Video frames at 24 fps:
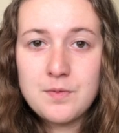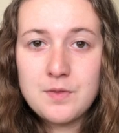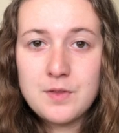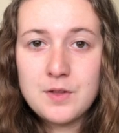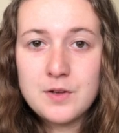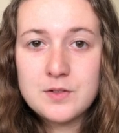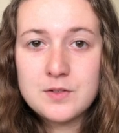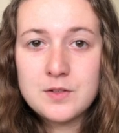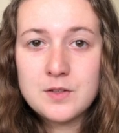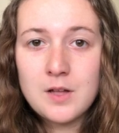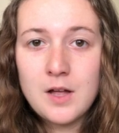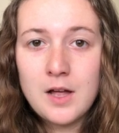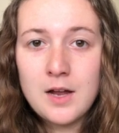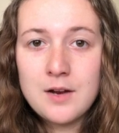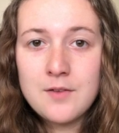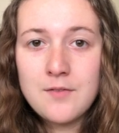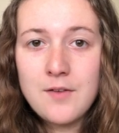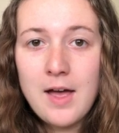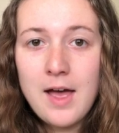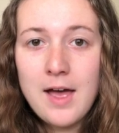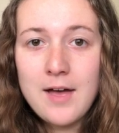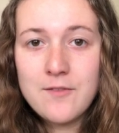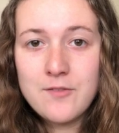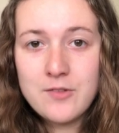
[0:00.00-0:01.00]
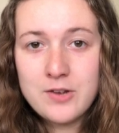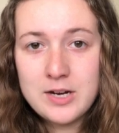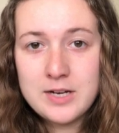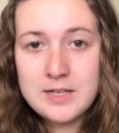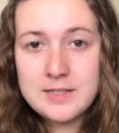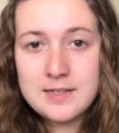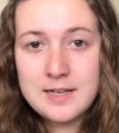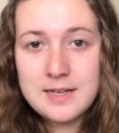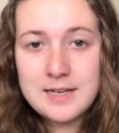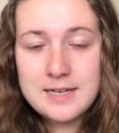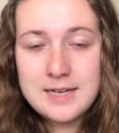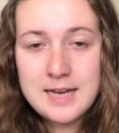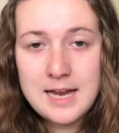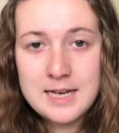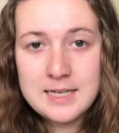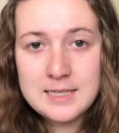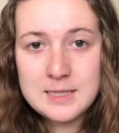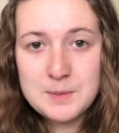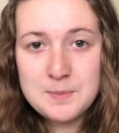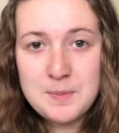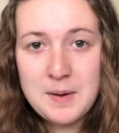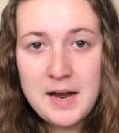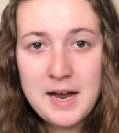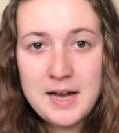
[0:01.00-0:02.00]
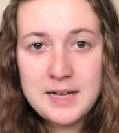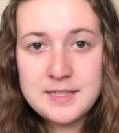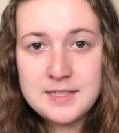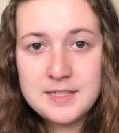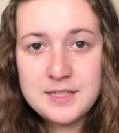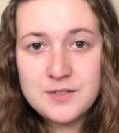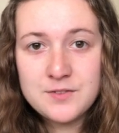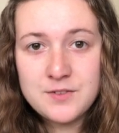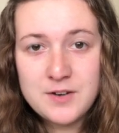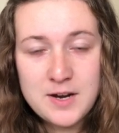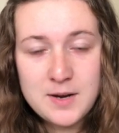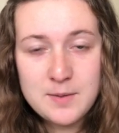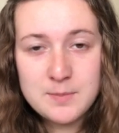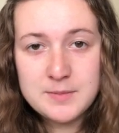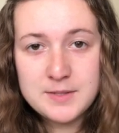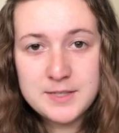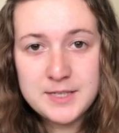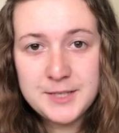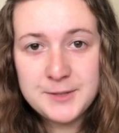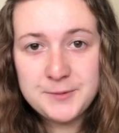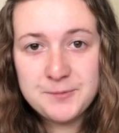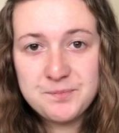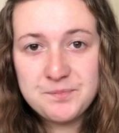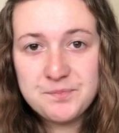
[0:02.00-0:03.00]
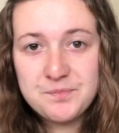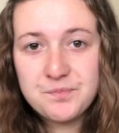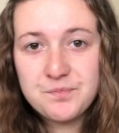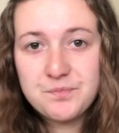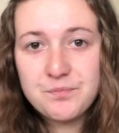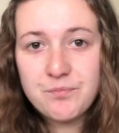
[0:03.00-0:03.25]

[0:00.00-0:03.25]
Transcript: There's a lot of evidence against Patsy Ramsey,